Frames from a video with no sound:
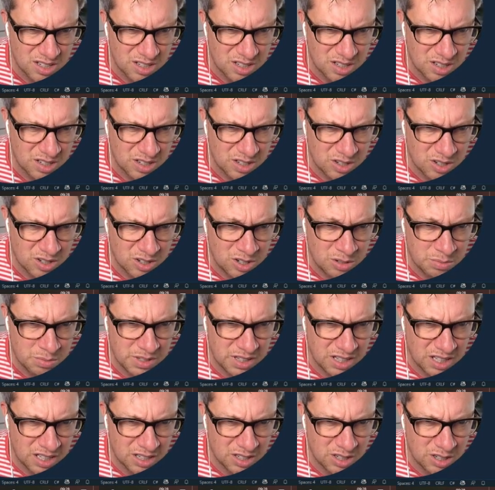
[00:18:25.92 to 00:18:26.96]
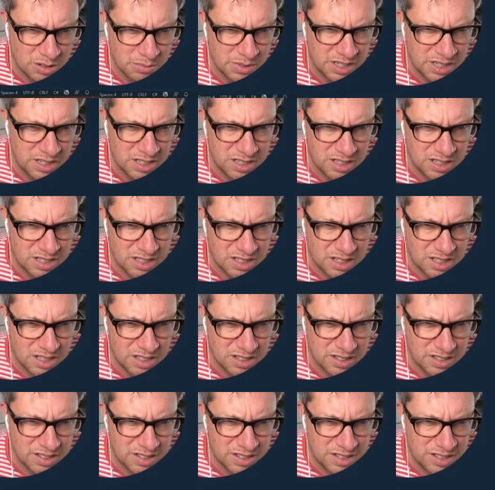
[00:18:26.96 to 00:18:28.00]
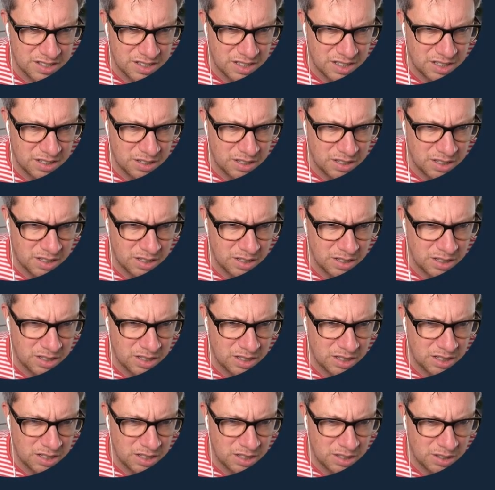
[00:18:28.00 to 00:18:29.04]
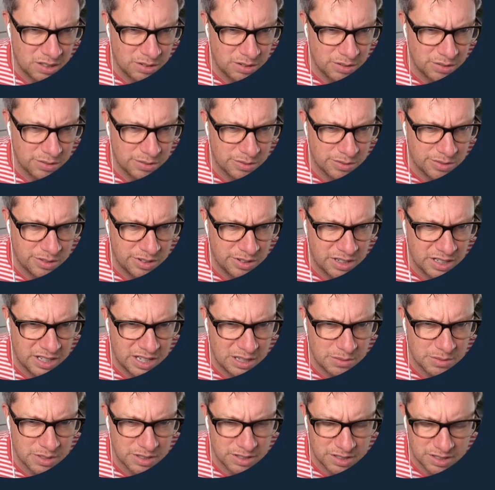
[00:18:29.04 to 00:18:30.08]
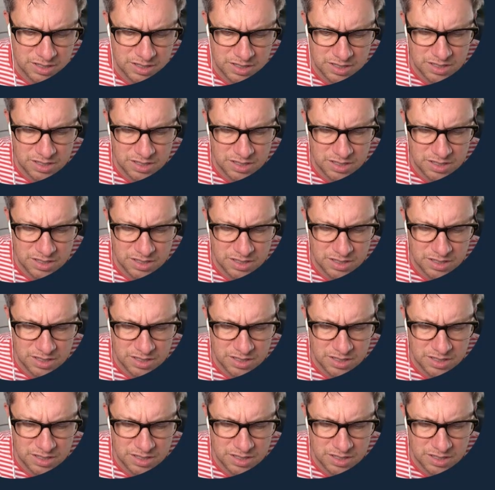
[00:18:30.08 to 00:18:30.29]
copy that comment and see what happens.